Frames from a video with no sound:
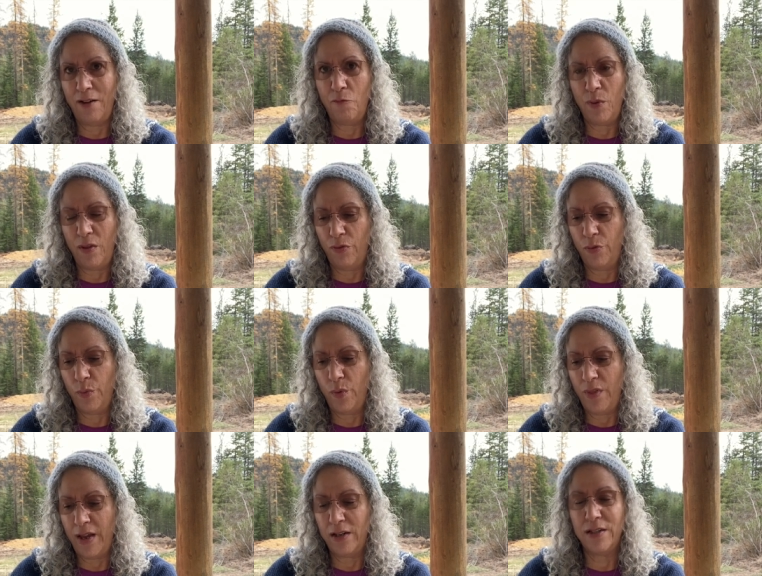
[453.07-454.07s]
I've been through
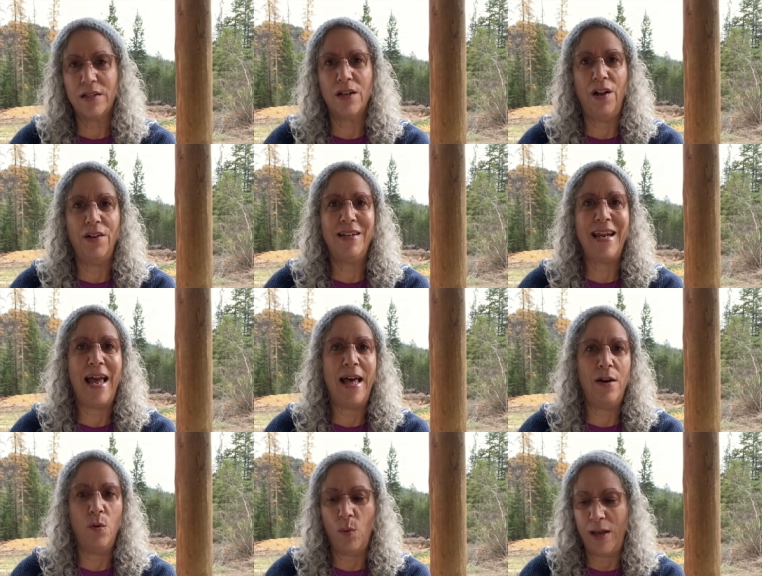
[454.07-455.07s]
there. It's called
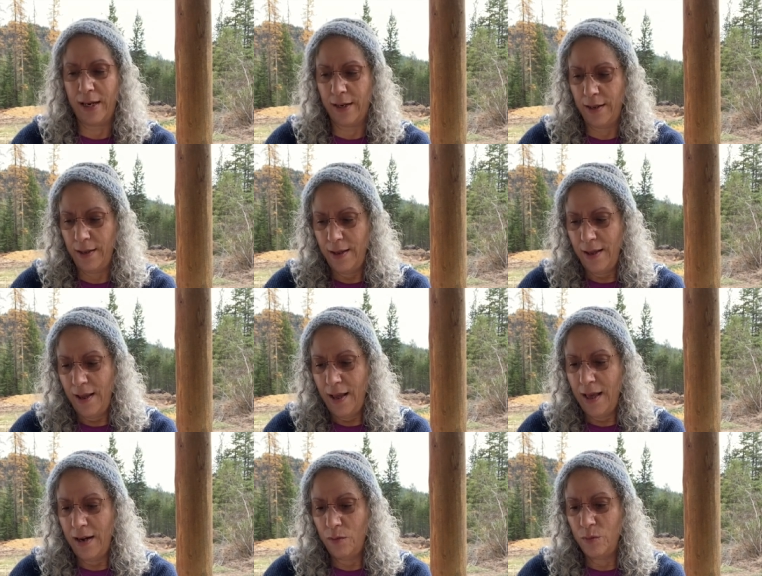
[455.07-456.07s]
Kennewick
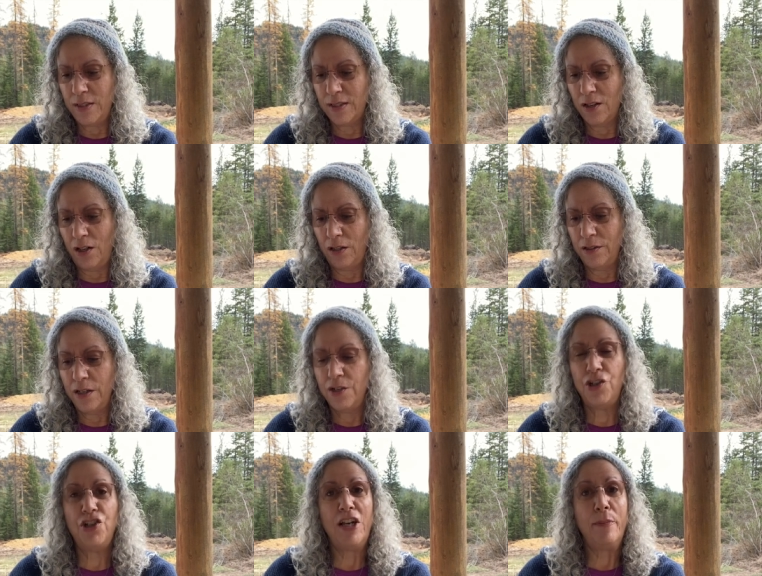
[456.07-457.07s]
and it was called
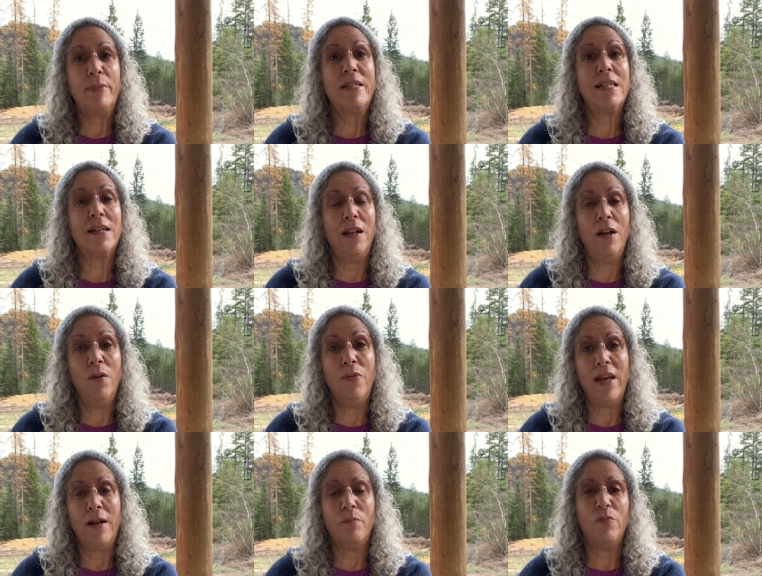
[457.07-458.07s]
Sheep's
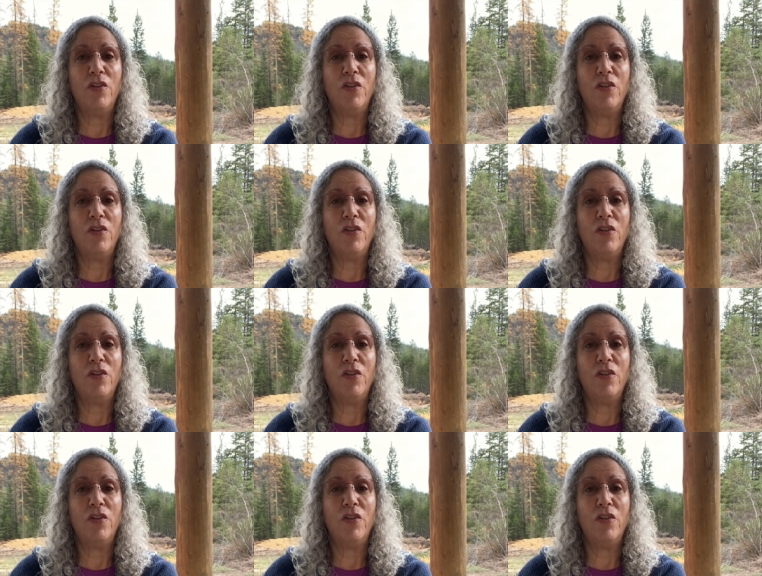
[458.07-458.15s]
Clothing.